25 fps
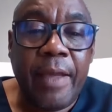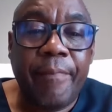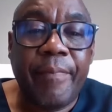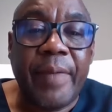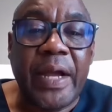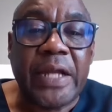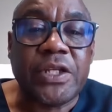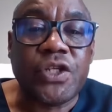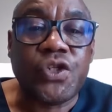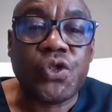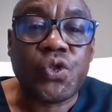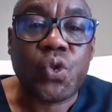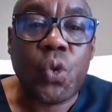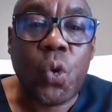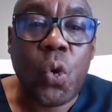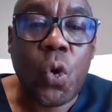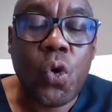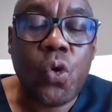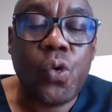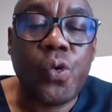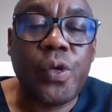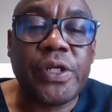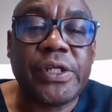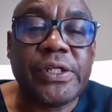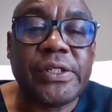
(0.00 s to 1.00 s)
but it's
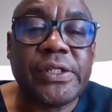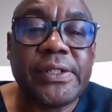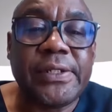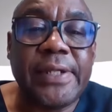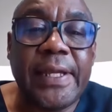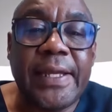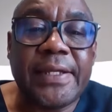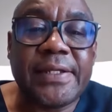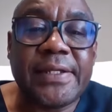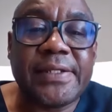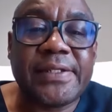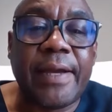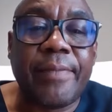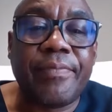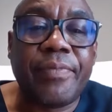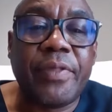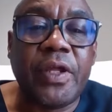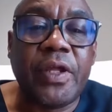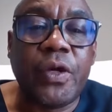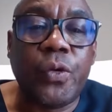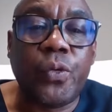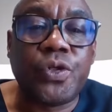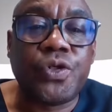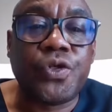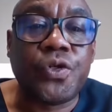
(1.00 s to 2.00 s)
always
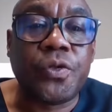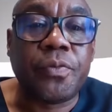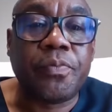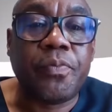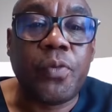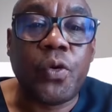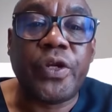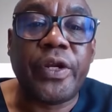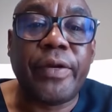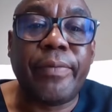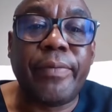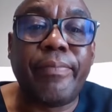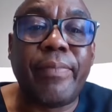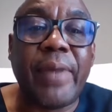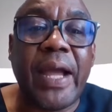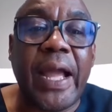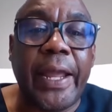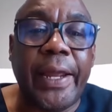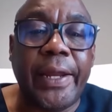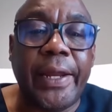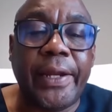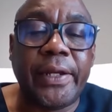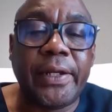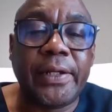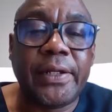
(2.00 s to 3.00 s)
something we should put in
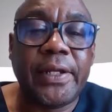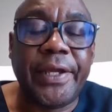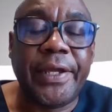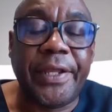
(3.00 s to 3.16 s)
mind